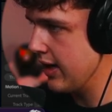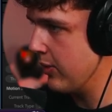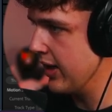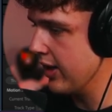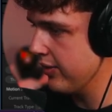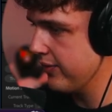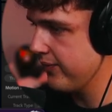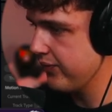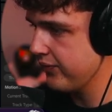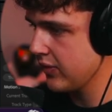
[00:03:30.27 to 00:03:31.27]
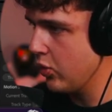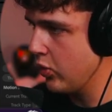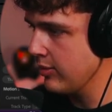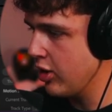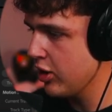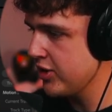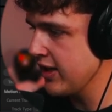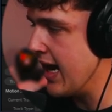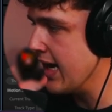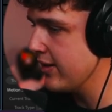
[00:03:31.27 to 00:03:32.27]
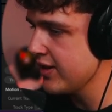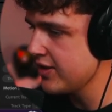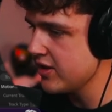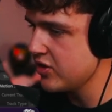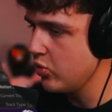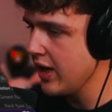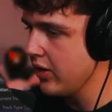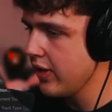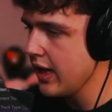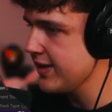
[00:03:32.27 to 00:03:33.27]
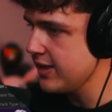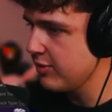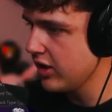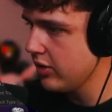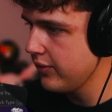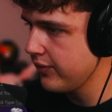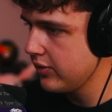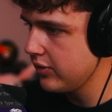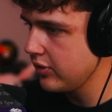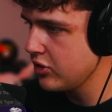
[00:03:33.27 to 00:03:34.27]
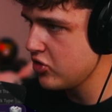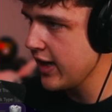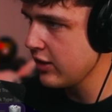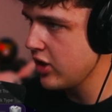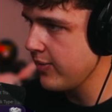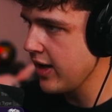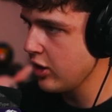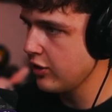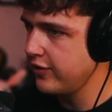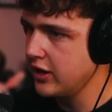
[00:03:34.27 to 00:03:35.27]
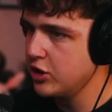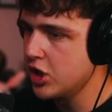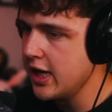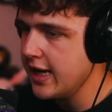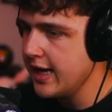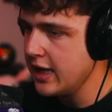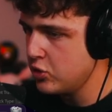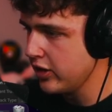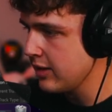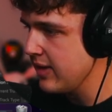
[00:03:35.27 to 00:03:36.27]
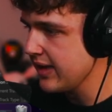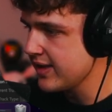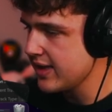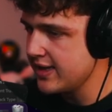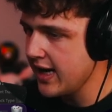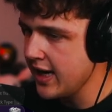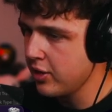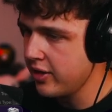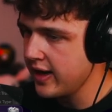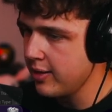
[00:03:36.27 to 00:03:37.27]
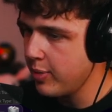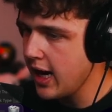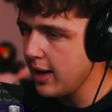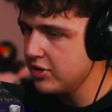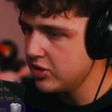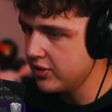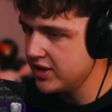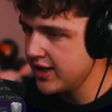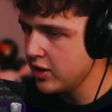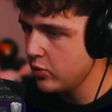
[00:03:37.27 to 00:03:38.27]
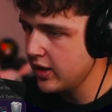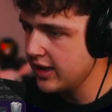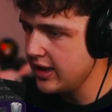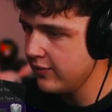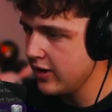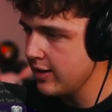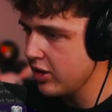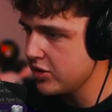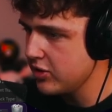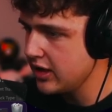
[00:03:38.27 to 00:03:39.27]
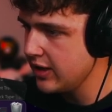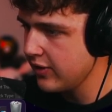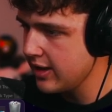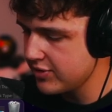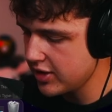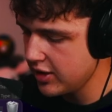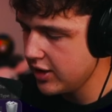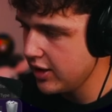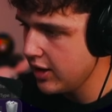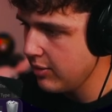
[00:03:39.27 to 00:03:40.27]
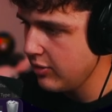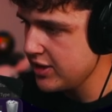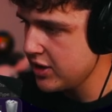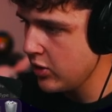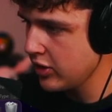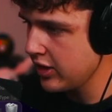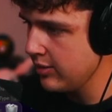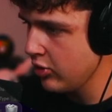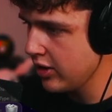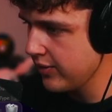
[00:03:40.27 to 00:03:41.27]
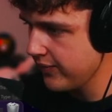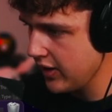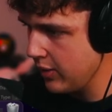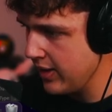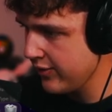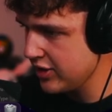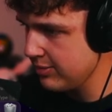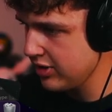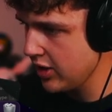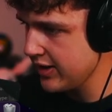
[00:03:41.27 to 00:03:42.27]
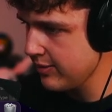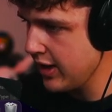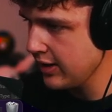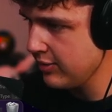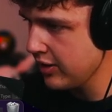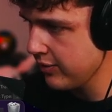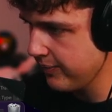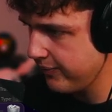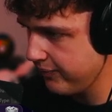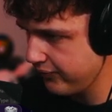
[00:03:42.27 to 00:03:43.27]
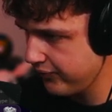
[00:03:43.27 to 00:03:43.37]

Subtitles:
There we go. So what I'm also going to add to this as well, a deep glow. So just drag and drop that on our footage. And it's really going to make this entire thing pop. So at the center, we're going to keyframe our two keyframes. Press U on our keyboard. And we have our deep glow at the bottom here.